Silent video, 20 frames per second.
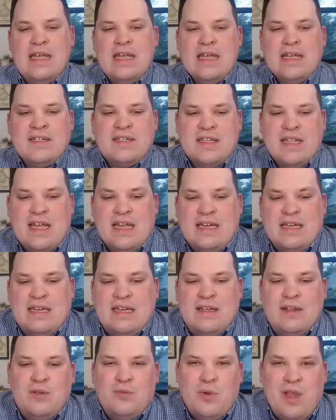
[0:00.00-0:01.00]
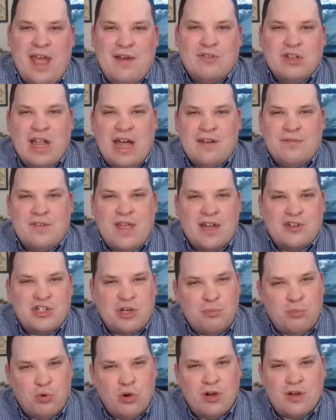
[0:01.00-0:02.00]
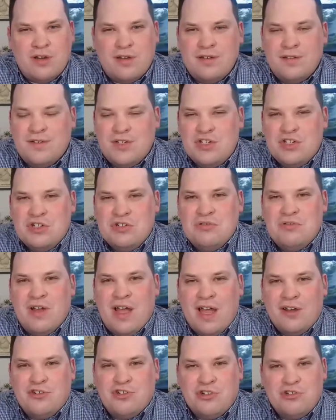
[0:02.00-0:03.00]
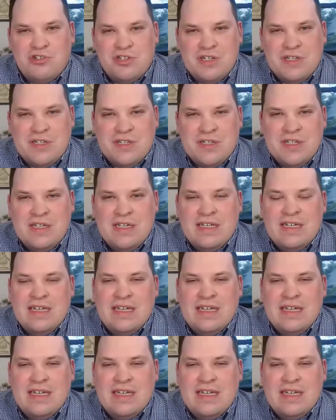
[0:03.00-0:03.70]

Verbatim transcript: is that we have a lot of catch up work to do on churches.